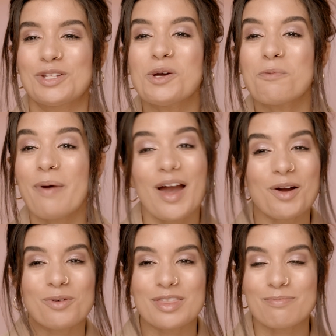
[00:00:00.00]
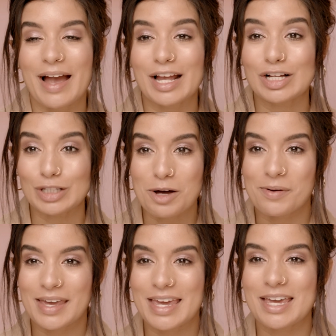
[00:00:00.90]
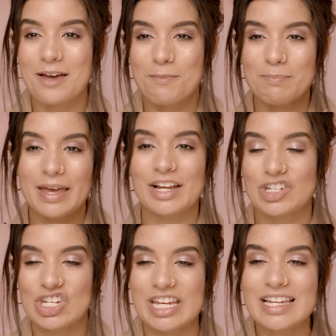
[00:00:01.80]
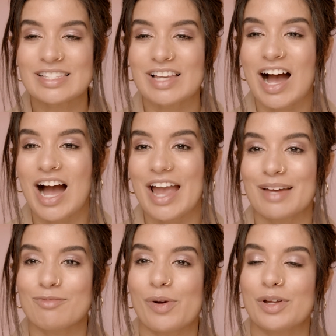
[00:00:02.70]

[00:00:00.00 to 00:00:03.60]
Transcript: To pair with my glowy pink cheeks, I am